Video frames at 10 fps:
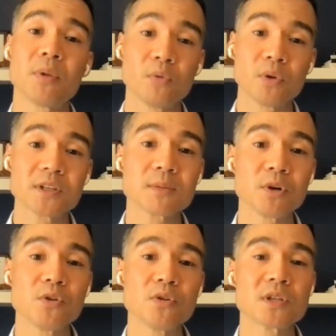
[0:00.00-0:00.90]
but really
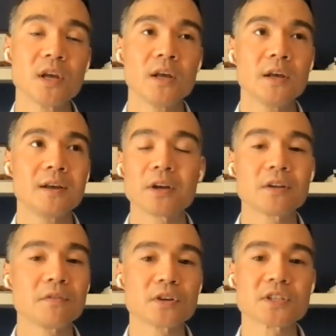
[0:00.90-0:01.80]
someone who's very
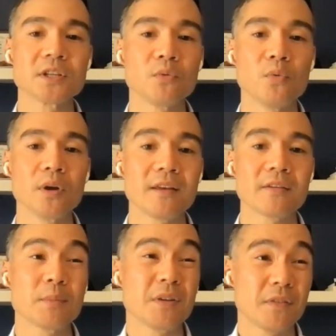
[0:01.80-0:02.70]
conversant
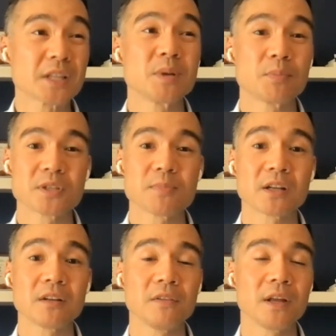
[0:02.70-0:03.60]
from an investment
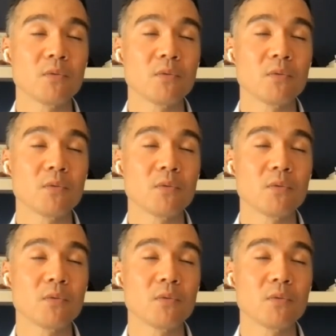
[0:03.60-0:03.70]
perspective.